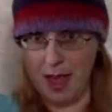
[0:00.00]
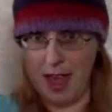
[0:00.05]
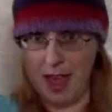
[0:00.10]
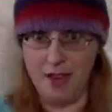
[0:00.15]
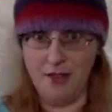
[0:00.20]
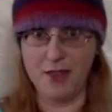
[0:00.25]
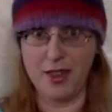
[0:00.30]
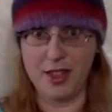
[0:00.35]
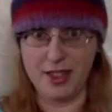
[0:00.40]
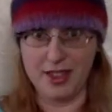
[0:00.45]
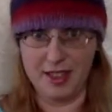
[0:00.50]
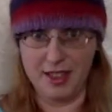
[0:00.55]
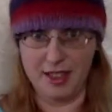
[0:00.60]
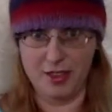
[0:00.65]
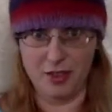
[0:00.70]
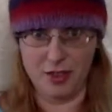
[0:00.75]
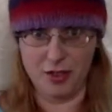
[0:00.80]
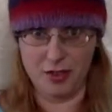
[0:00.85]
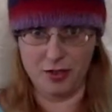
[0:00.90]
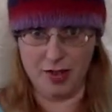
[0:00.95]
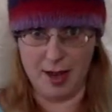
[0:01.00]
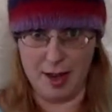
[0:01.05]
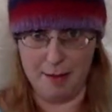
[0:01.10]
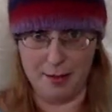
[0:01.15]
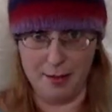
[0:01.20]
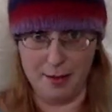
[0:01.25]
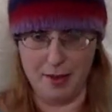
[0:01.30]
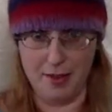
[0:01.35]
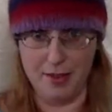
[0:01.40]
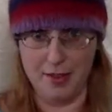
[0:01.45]
every single
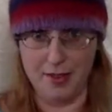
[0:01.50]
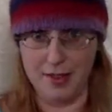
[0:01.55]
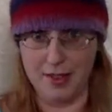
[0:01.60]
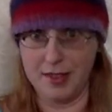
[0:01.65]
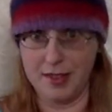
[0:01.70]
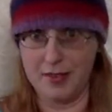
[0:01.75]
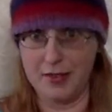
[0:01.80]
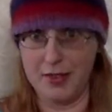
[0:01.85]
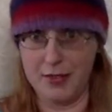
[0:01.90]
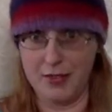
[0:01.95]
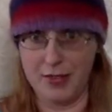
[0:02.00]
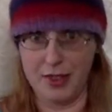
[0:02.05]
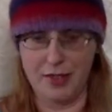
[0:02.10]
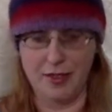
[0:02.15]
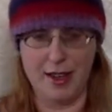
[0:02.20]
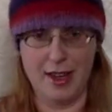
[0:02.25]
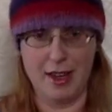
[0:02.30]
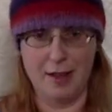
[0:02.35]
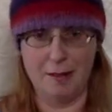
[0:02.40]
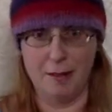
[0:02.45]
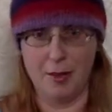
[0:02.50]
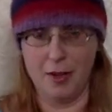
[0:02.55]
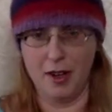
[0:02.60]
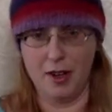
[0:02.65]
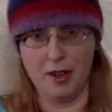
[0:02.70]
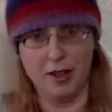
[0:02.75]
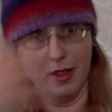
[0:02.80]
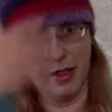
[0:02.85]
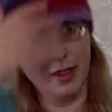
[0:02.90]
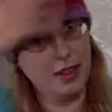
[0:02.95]
scrap of this 50 gram
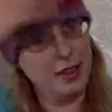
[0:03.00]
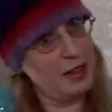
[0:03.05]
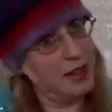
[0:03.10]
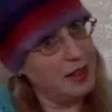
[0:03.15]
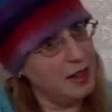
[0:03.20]
ball